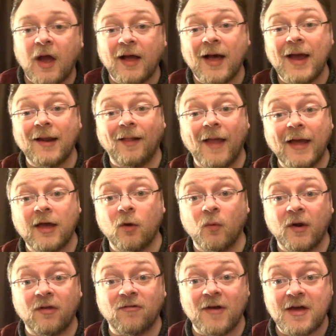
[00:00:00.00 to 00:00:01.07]
I kind of like it
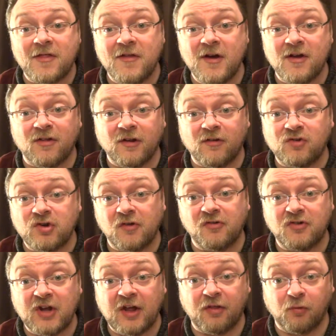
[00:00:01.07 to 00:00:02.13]
when it's like this and it's
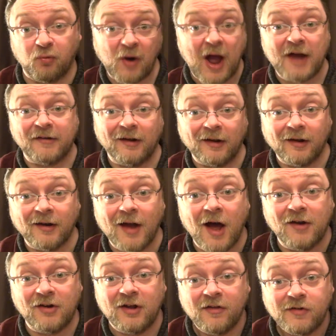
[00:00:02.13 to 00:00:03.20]
just teeth rotting and
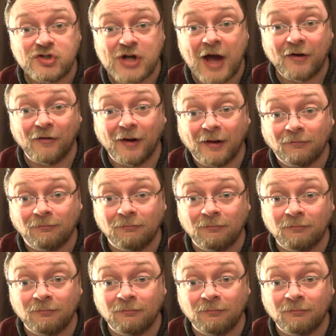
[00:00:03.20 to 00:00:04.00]
not teeth shattering.